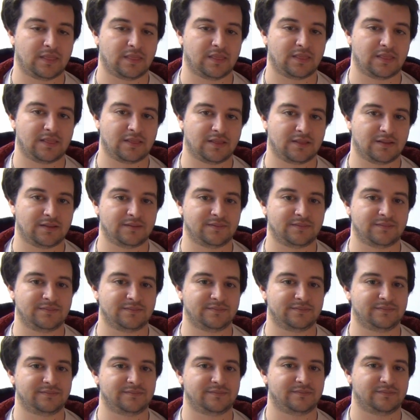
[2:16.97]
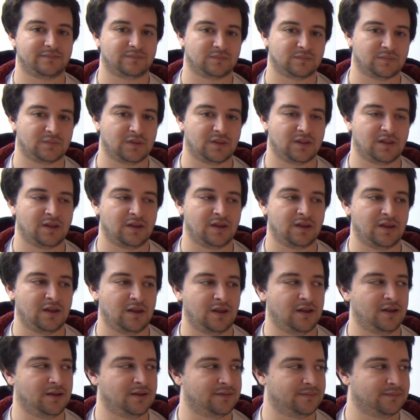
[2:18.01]

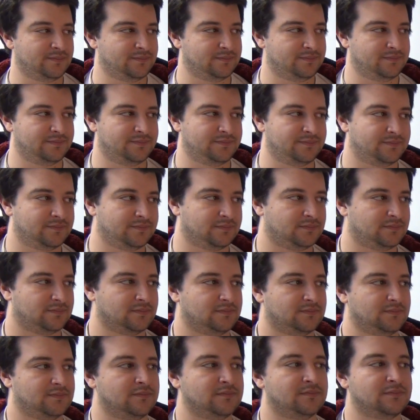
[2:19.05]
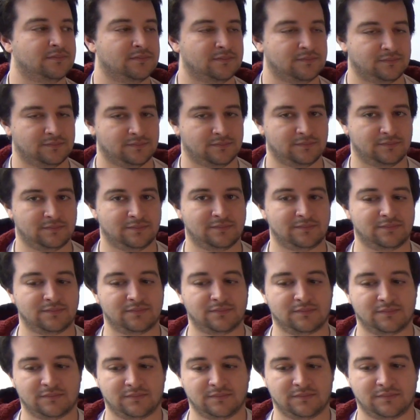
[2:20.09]

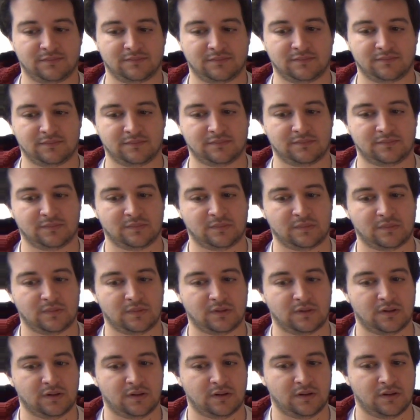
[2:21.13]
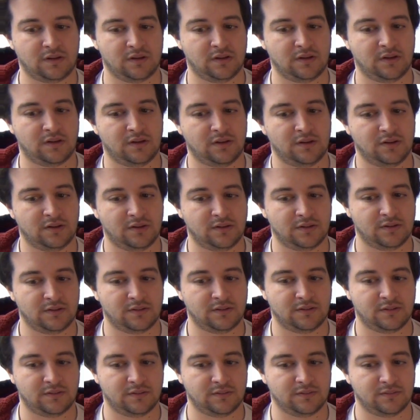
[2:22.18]

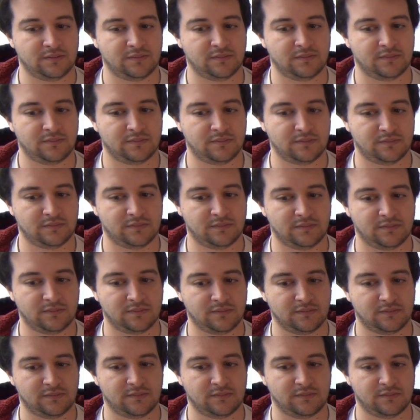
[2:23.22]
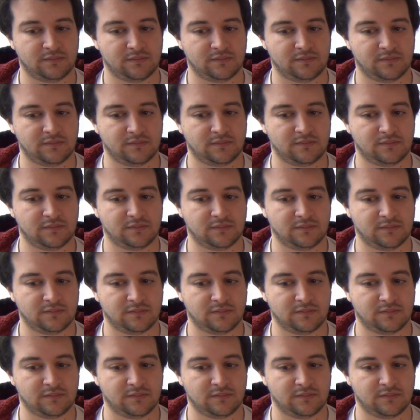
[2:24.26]
[no speech]